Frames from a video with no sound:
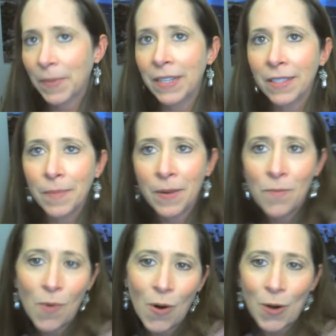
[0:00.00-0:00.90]
but it's
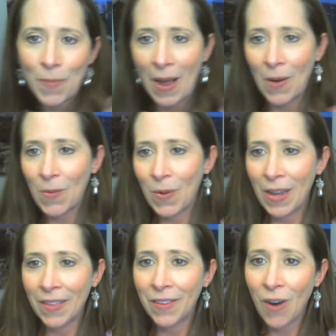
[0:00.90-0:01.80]
been more about
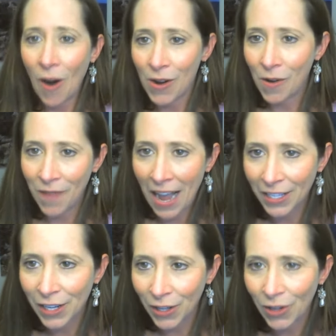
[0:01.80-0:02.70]
with
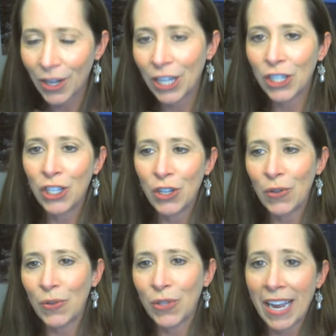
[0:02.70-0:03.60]
cardiovascular
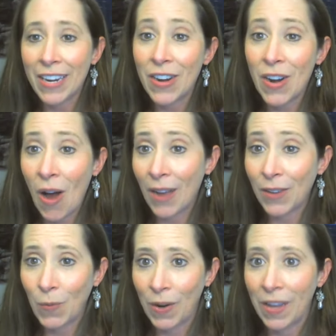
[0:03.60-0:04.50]
issues and
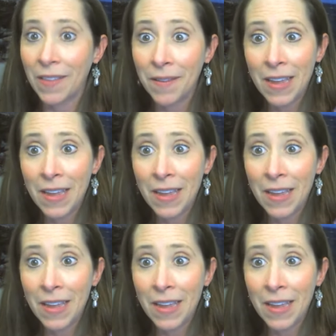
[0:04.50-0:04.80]
not with